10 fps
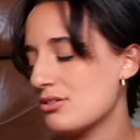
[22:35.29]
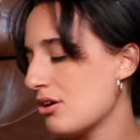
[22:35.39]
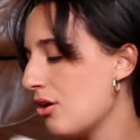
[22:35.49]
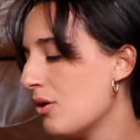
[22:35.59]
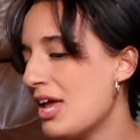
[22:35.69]

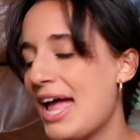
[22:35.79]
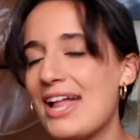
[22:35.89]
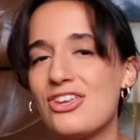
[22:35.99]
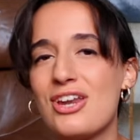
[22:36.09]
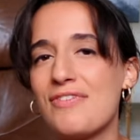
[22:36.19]
So,
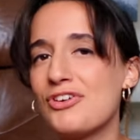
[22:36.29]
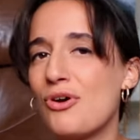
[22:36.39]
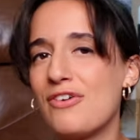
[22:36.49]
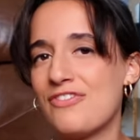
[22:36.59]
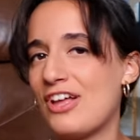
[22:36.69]
and you never
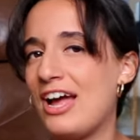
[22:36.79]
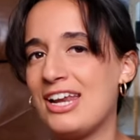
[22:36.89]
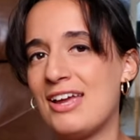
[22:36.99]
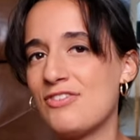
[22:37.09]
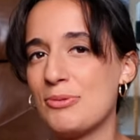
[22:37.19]
know if
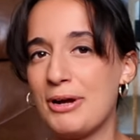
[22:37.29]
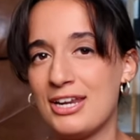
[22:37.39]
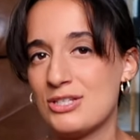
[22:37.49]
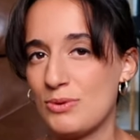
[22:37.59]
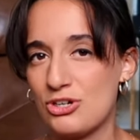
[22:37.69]
any of your
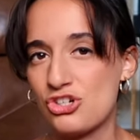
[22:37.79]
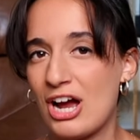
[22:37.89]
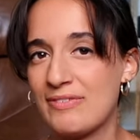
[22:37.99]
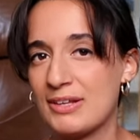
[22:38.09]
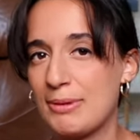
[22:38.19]
buddies when you're
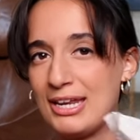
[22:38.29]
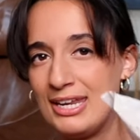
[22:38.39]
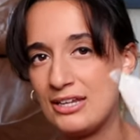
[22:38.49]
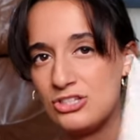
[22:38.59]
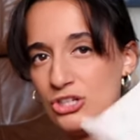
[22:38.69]
traveling might
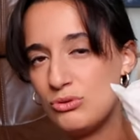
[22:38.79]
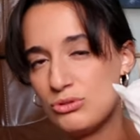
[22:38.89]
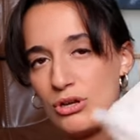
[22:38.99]
need it too.